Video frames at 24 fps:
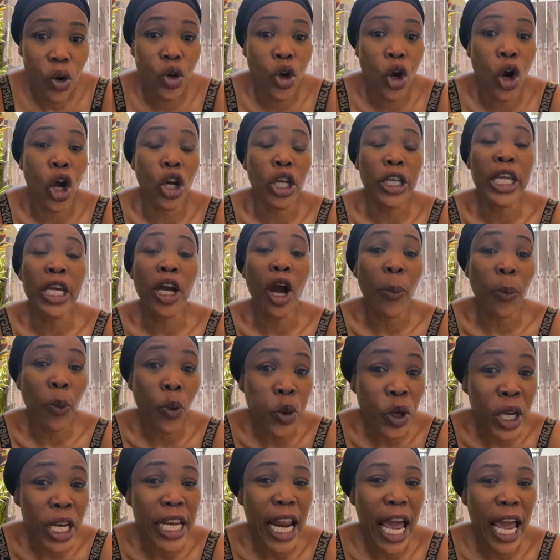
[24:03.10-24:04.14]
Uno go dig
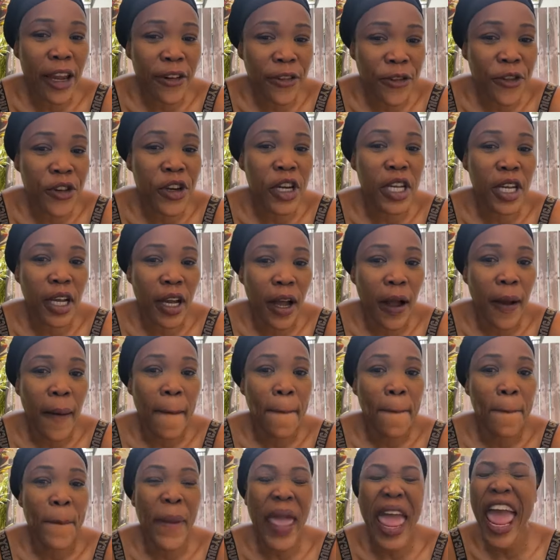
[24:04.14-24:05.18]
up Queen Ifrica.
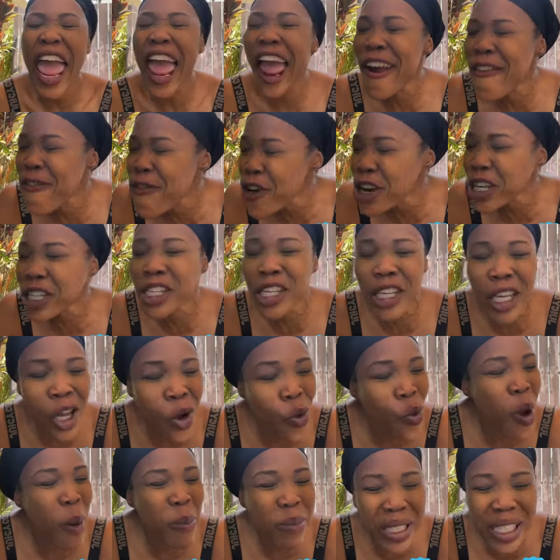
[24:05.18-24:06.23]

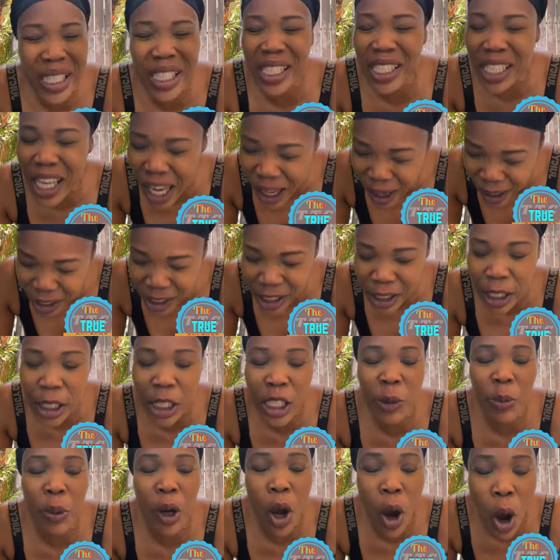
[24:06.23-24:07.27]
Everything when me say
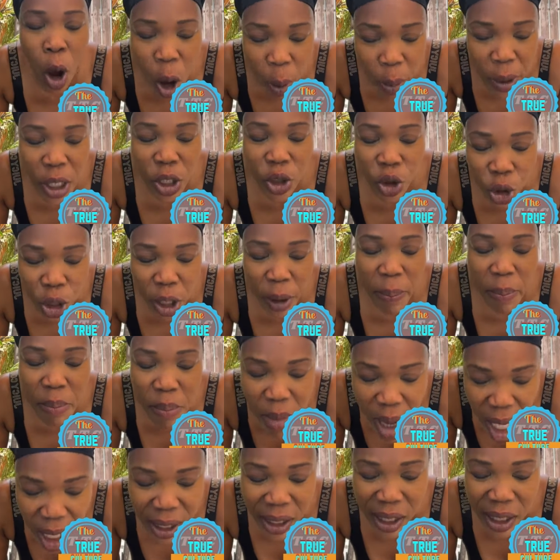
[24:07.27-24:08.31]
since me come into the
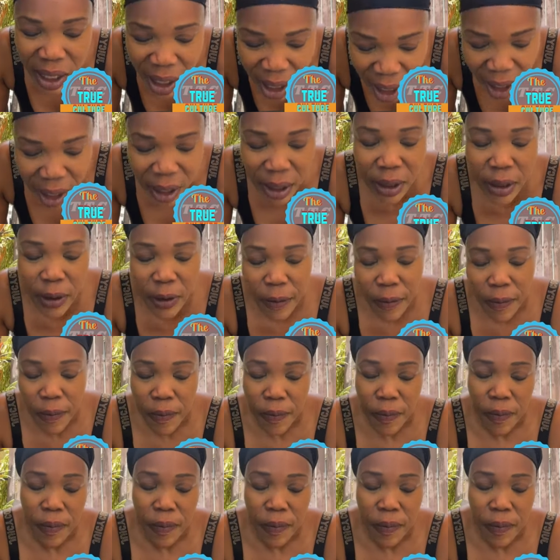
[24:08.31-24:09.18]
business,